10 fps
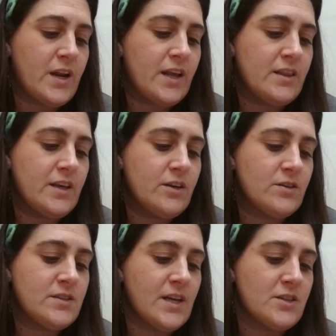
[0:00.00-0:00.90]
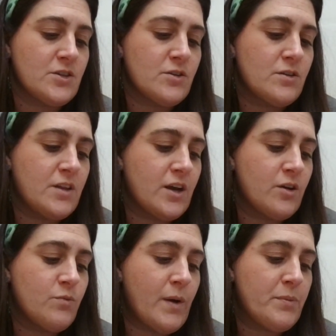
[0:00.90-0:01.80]
a legal center that
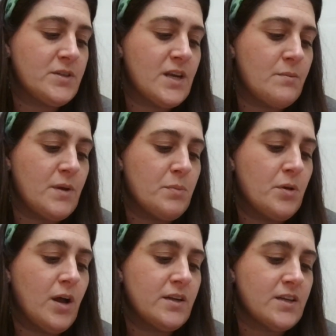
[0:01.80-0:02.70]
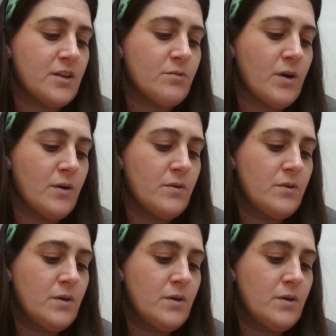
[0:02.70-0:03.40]
could represent people on death row.